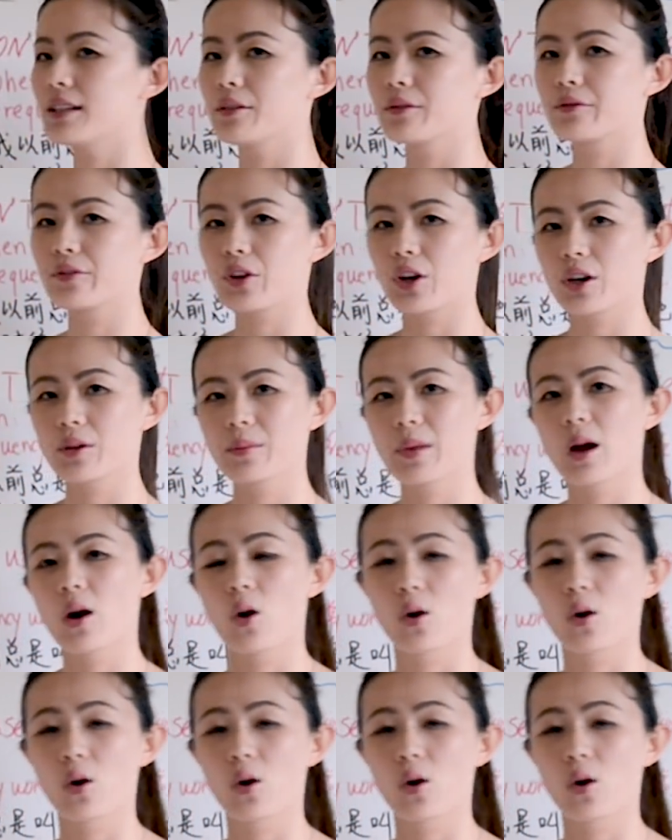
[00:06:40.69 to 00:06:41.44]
a verb